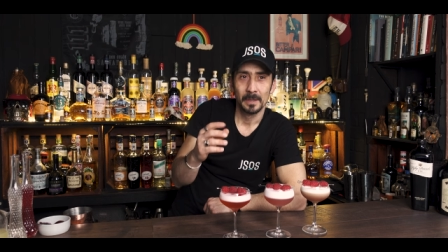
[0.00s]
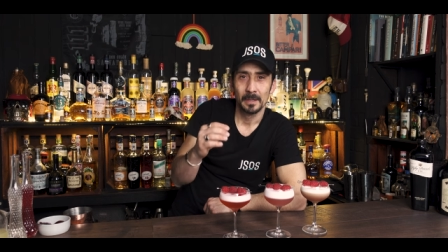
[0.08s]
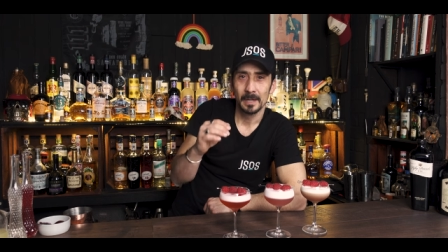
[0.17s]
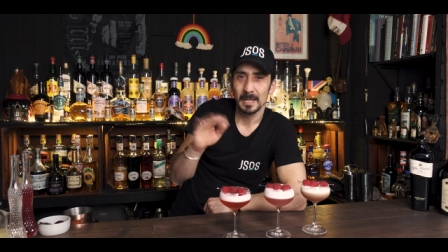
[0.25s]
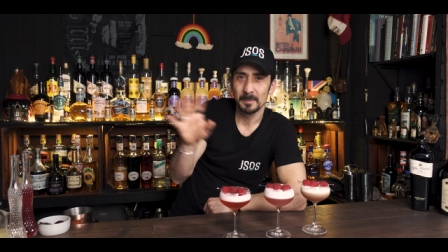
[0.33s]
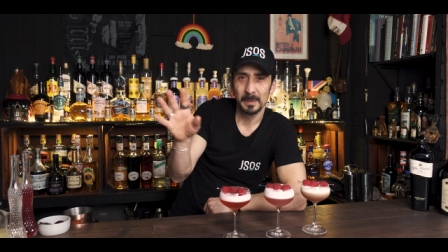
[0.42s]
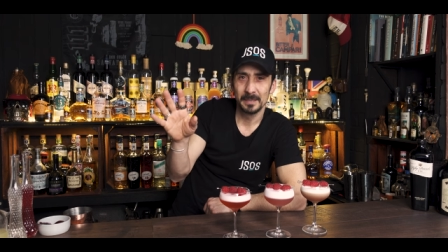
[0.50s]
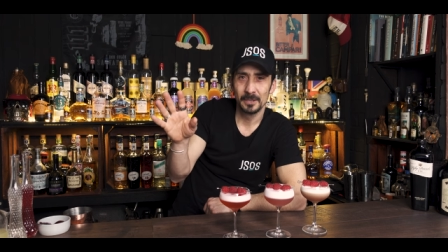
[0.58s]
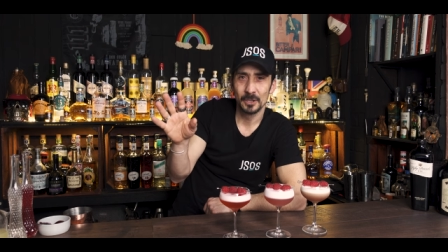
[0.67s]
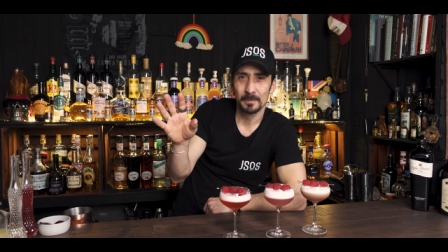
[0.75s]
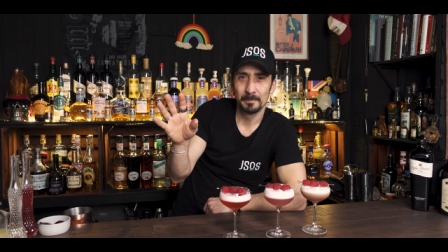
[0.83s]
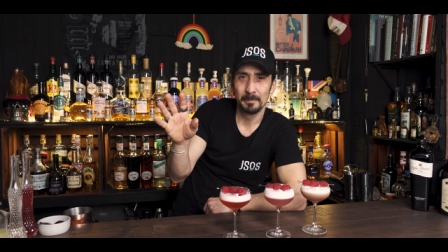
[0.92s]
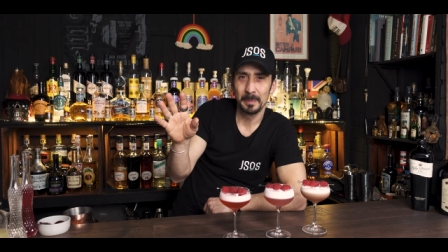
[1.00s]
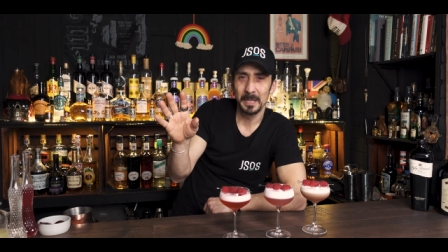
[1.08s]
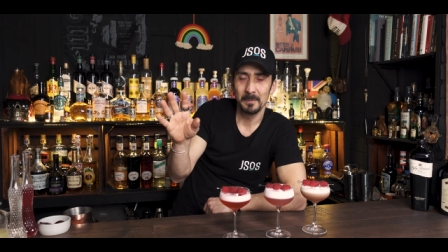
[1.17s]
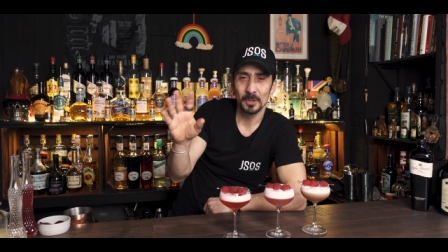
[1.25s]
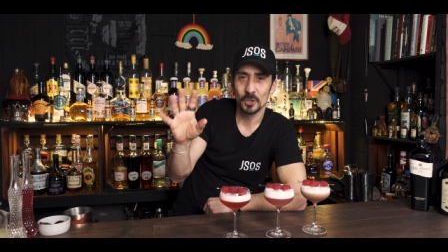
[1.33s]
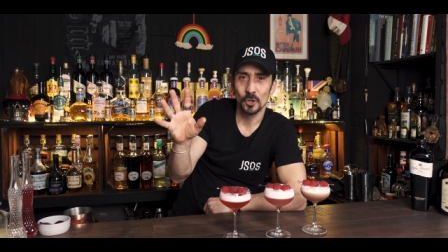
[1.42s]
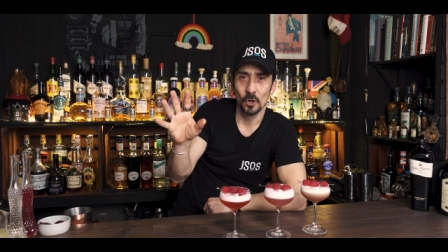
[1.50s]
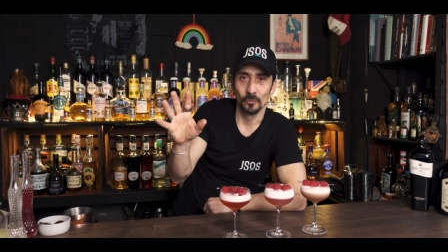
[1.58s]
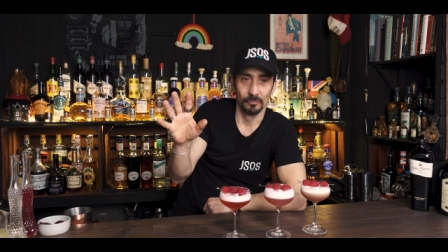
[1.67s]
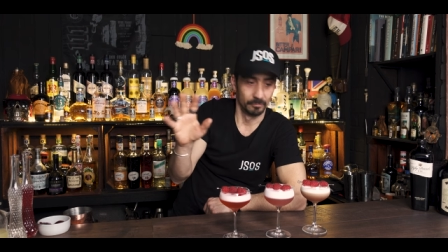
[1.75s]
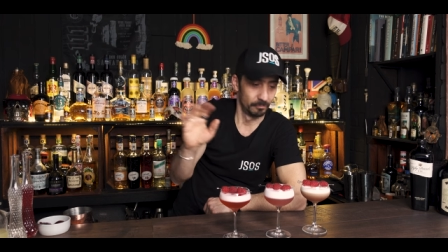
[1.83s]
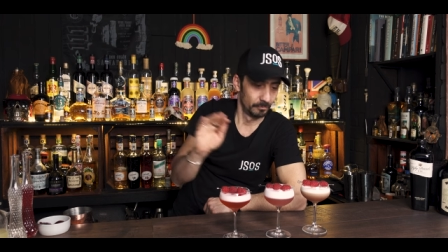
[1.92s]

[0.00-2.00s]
Raspberries, it's pretty much gone.